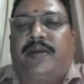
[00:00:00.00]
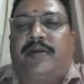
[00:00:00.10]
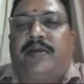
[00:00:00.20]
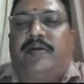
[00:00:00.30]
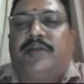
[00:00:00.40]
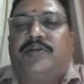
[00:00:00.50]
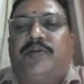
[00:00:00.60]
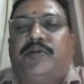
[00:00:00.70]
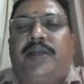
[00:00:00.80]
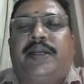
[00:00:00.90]
Okay, so
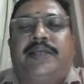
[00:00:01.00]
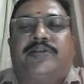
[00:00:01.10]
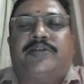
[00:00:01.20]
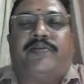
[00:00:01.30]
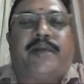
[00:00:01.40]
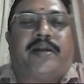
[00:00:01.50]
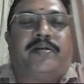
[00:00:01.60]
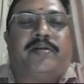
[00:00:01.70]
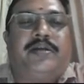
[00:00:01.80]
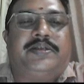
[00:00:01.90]
unique nature of
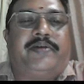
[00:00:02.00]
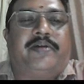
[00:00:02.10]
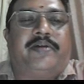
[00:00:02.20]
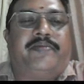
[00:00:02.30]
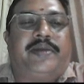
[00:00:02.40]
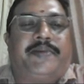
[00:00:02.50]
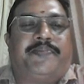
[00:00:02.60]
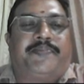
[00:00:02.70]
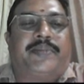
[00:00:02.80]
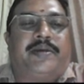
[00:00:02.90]
biotechnology, one of
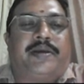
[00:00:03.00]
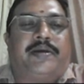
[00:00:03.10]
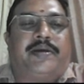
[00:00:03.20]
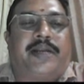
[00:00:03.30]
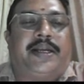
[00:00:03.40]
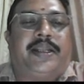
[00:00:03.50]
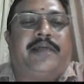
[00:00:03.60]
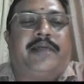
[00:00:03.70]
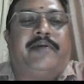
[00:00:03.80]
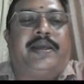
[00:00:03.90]
the
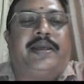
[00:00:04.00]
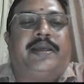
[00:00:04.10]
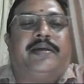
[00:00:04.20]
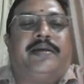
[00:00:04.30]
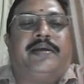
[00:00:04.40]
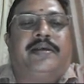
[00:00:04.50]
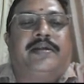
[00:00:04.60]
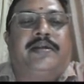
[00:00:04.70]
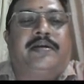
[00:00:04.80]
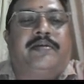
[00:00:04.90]
criteria why
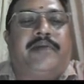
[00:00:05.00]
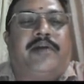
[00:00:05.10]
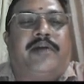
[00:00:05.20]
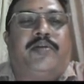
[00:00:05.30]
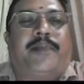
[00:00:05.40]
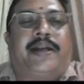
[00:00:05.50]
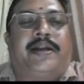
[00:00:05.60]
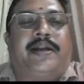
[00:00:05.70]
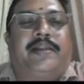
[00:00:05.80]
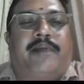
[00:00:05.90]
we have to
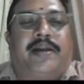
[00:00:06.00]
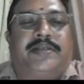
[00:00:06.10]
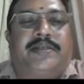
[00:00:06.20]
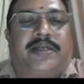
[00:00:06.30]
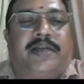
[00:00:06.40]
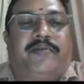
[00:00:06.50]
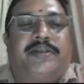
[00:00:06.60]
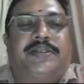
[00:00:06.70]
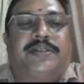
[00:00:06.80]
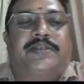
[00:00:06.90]
patent the biological
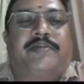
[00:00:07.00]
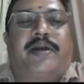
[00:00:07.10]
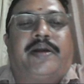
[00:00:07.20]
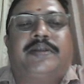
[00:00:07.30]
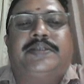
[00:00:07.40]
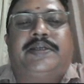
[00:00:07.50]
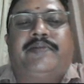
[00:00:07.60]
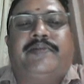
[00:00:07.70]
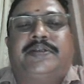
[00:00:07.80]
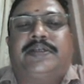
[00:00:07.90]
inventions. So biology
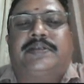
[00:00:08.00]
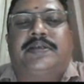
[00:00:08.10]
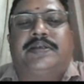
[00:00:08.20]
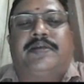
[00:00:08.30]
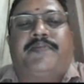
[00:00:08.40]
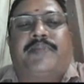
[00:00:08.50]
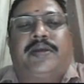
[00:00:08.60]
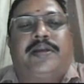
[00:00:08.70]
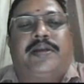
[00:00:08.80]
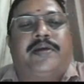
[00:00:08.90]
inventions,
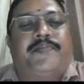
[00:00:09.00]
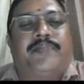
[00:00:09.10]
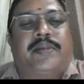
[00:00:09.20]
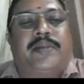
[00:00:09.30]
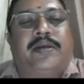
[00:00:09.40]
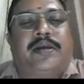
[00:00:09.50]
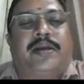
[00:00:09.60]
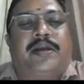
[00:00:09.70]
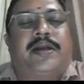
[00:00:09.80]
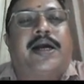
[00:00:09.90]

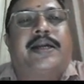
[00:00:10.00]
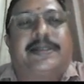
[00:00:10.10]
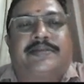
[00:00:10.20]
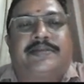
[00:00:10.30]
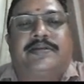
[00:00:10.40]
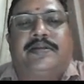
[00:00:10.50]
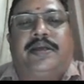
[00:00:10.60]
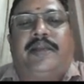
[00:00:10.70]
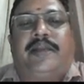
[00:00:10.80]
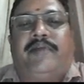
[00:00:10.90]
it harness
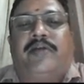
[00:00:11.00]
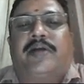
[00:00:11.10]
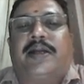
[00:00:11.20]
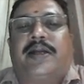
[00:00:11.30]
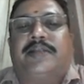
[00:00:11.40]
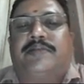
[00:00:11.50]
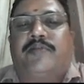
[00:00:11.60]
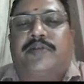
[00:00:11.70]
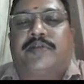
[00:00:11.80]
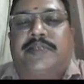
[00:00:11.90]
the living
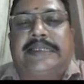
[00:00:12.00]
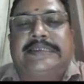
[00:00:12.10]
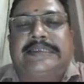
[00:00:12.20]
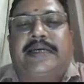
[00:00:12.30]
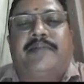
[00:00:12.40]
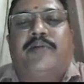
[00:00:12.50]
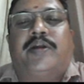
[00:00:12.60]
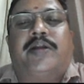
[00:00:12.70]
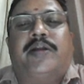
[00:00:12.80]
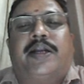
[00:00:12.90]
organism or cells and
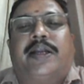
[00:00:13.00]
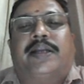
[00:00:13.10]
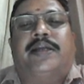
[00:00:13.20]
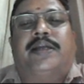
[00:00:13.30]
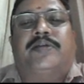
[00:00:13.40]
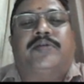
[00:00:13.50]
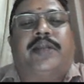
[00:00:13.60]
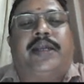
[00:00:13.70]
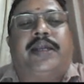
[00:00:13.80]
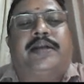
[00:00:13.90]
molecular technique to
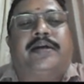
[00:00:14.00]
create